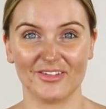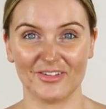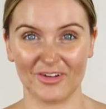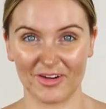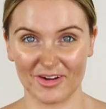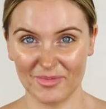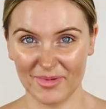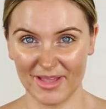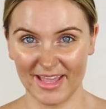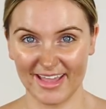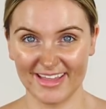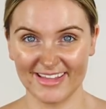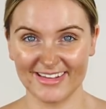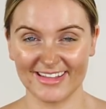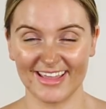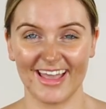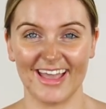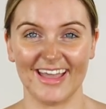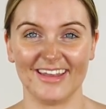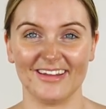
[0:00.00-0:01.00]
go to
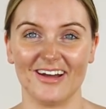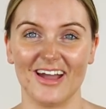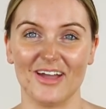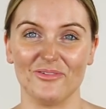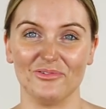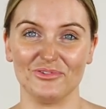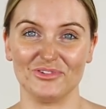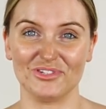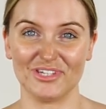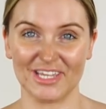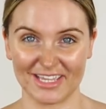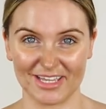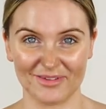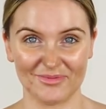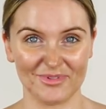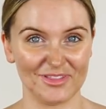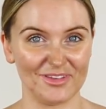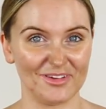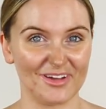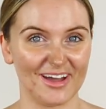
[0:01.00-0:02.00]
bed, and I will check
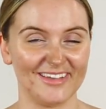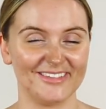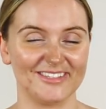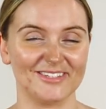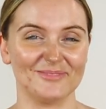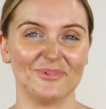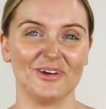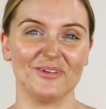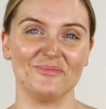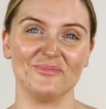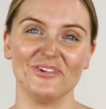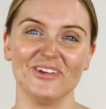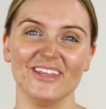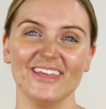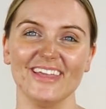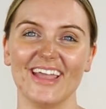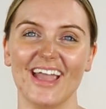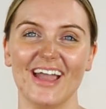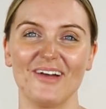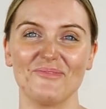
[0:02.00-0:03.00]
in with you guys tomorrow
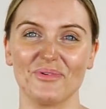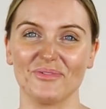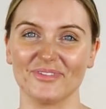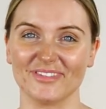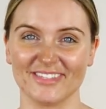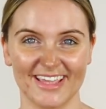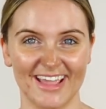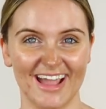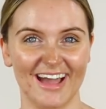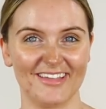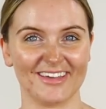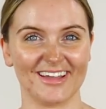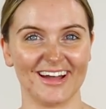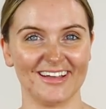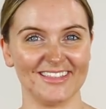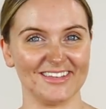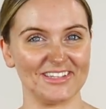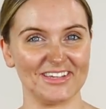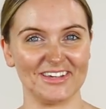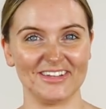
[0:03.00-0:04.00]
morning and we'll see how the
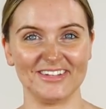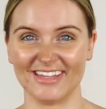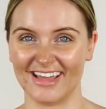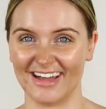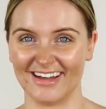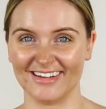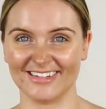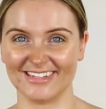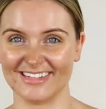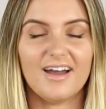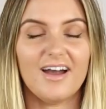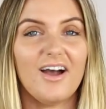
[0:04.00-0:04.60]
color turned out.